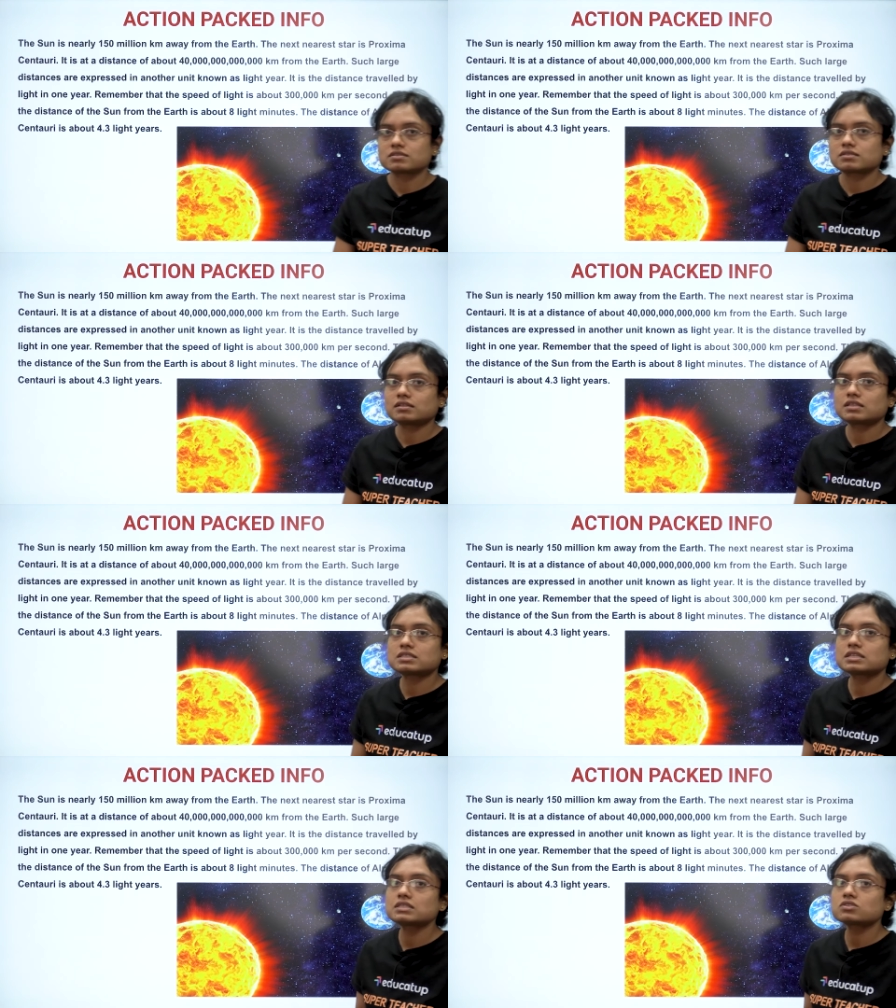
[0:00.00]
The
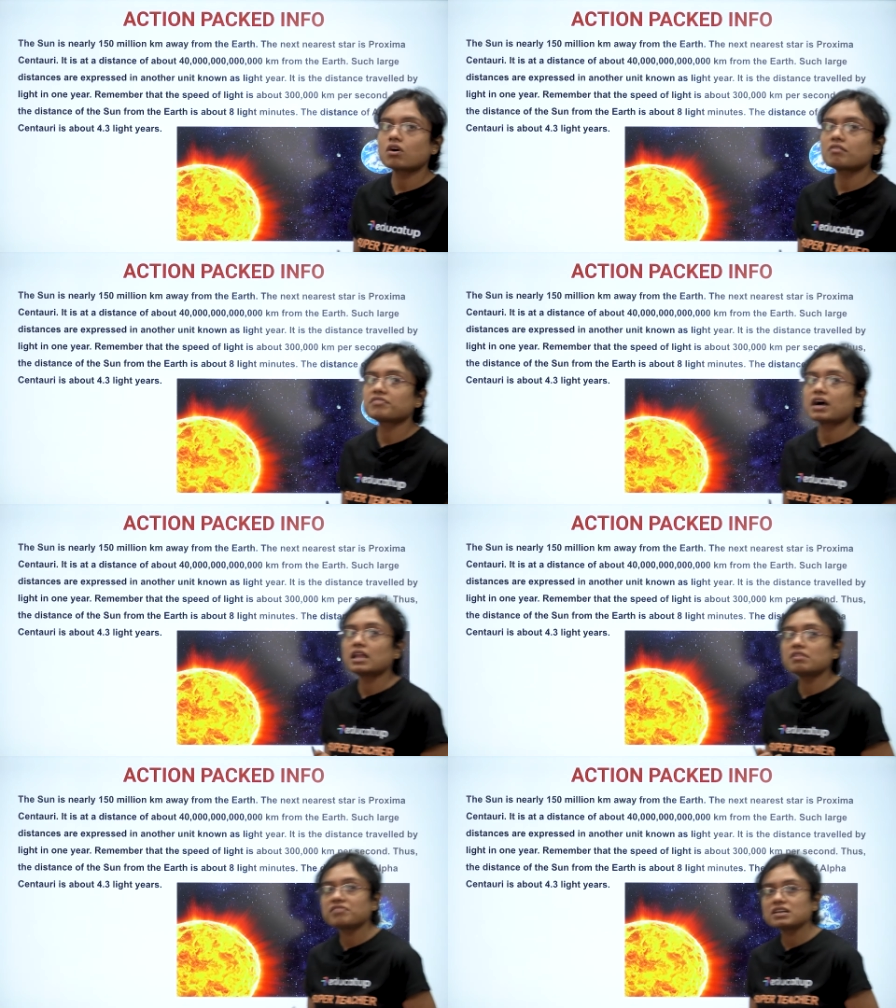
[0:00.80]
distance of
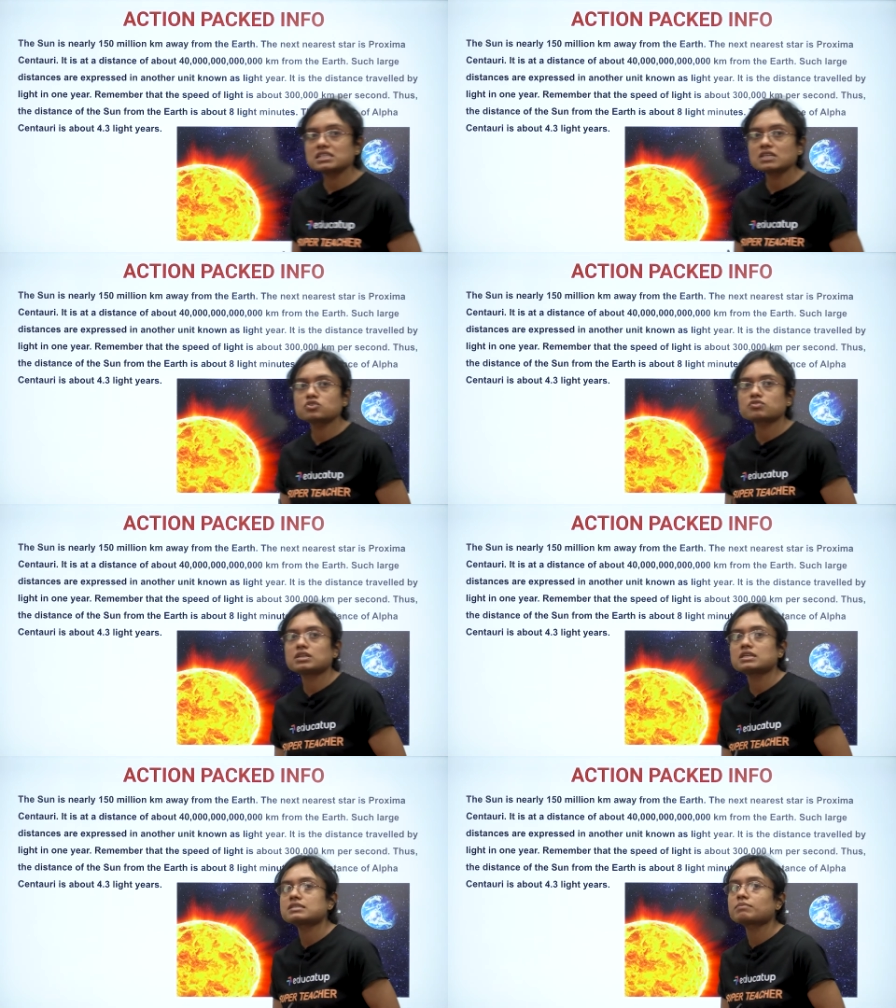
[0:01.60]
Alpha
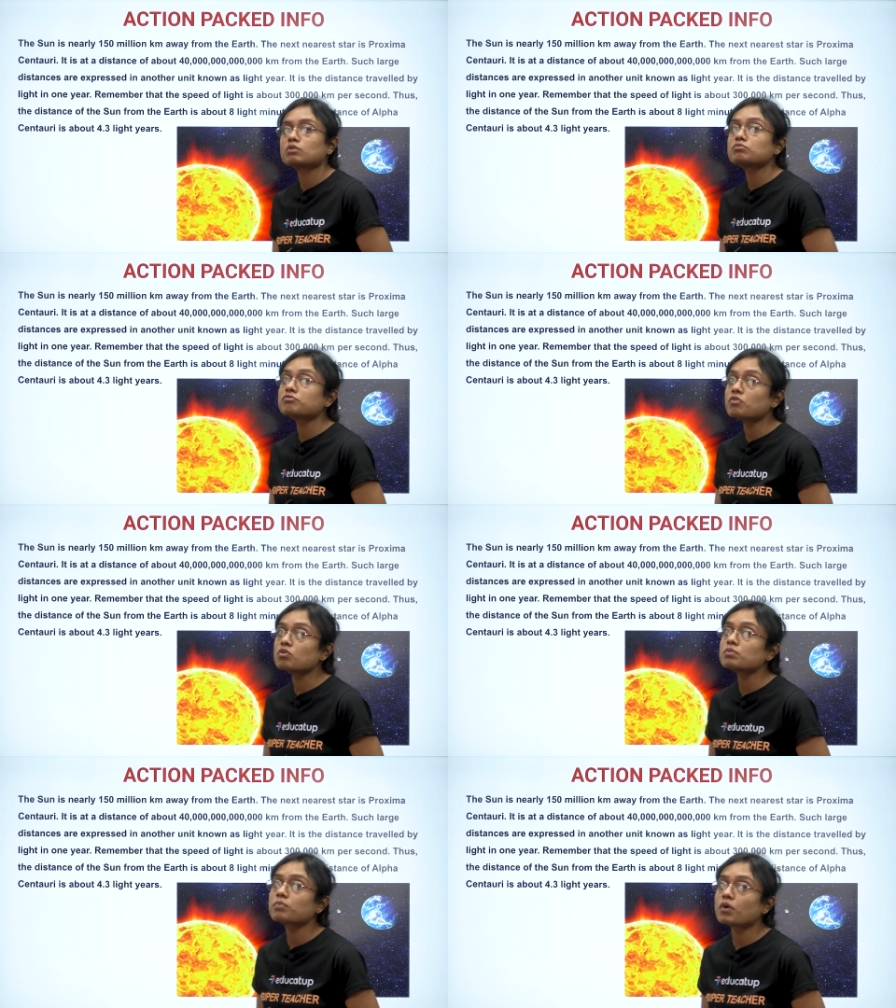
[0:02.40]
Centauri is about
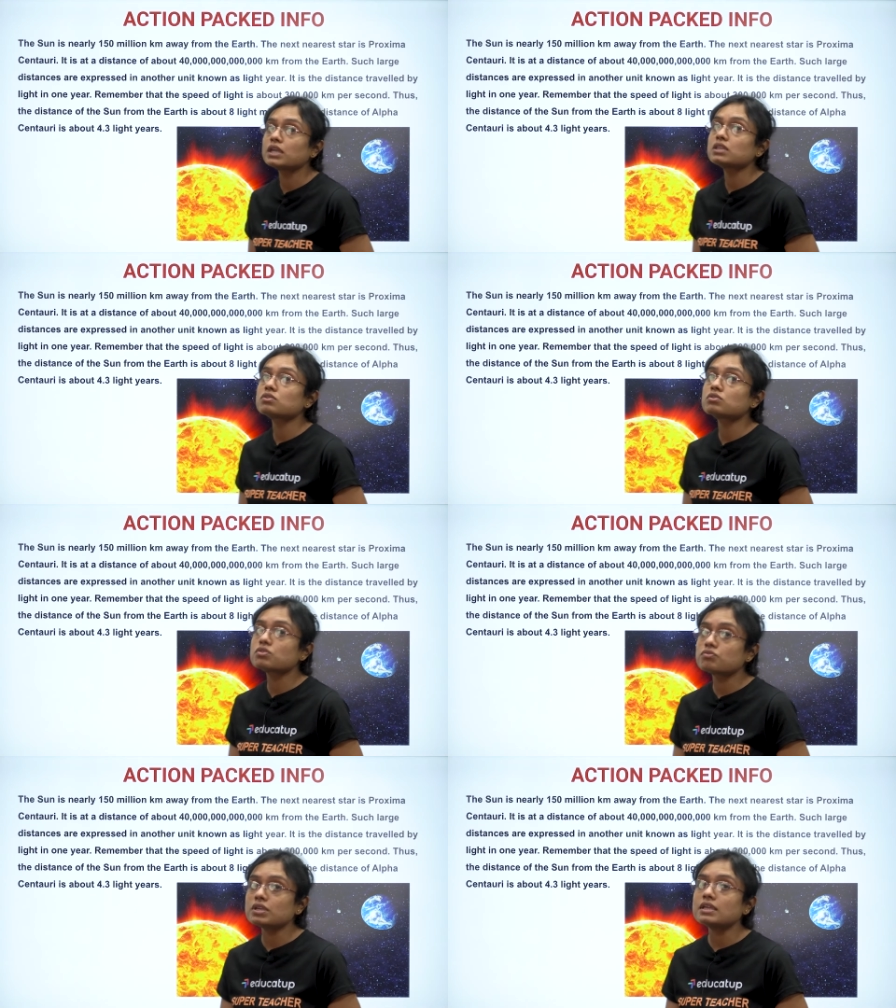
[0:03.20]

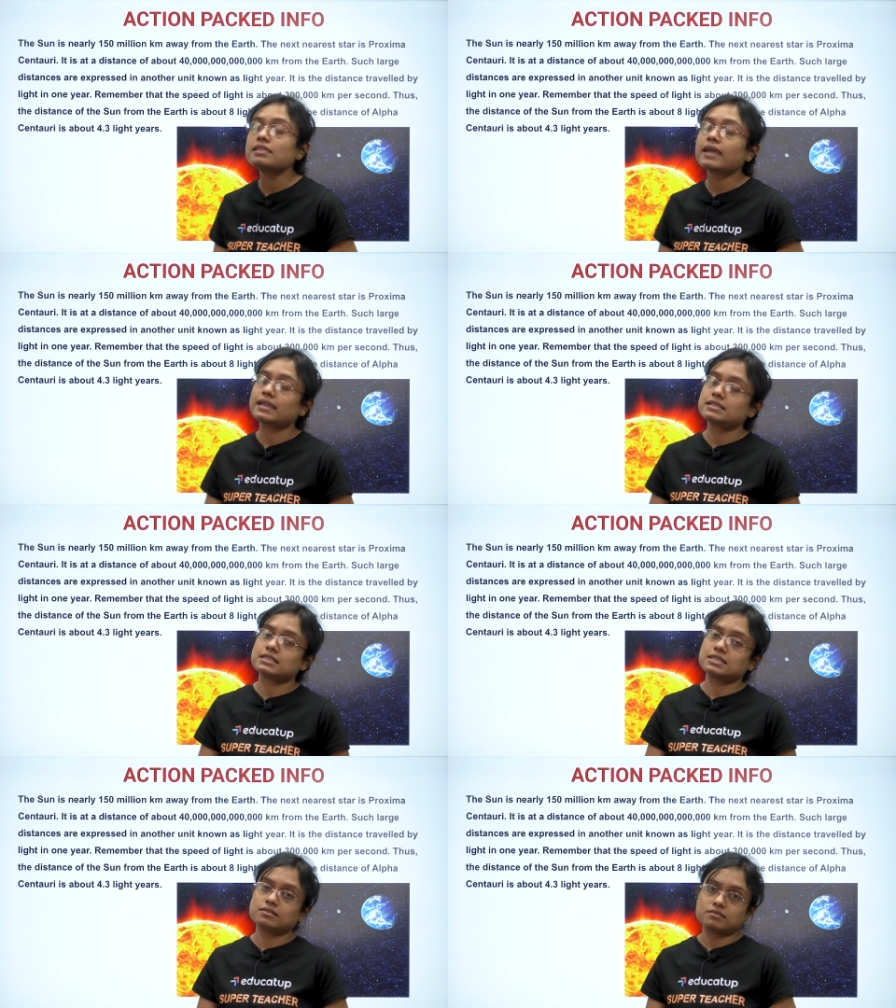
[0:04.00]
4.3
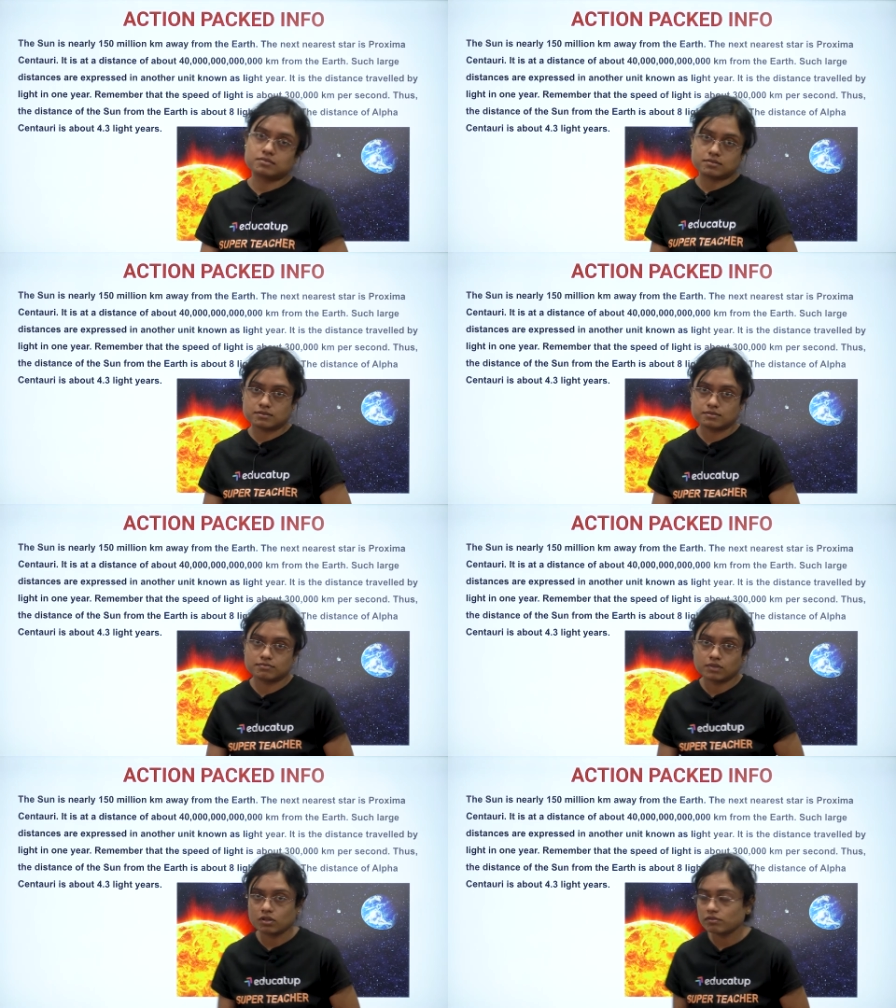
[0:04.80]
light years.
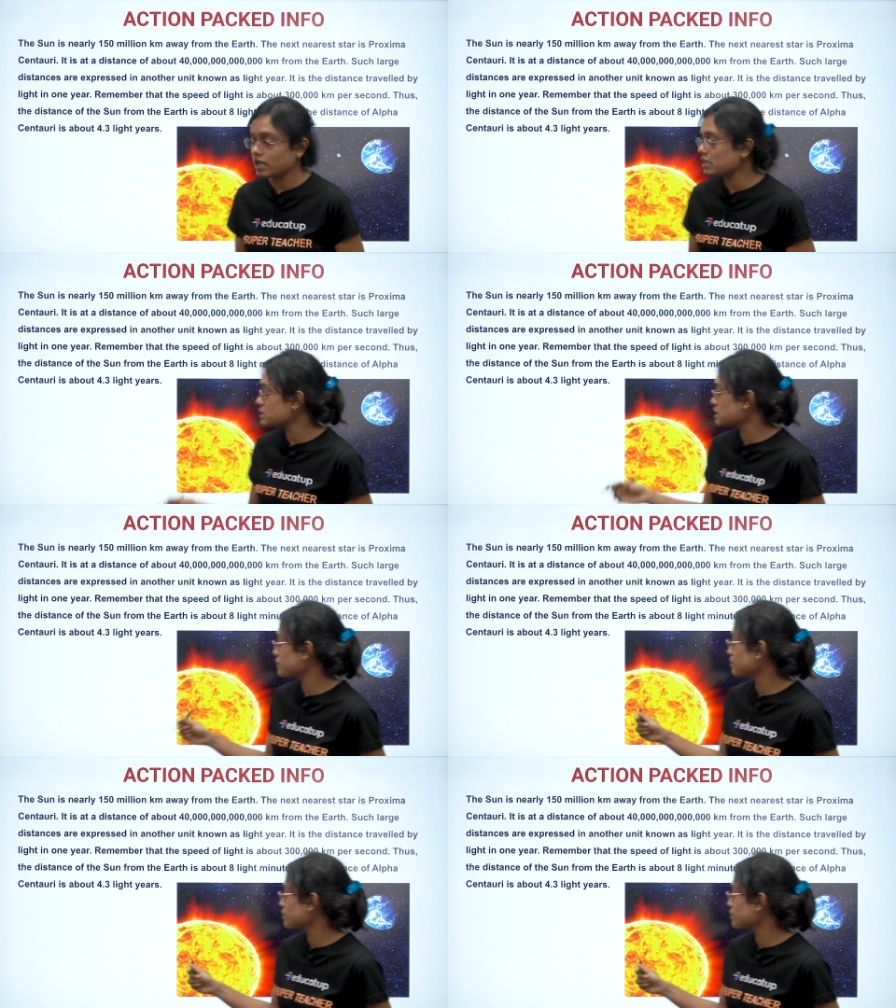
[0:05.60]
Alright?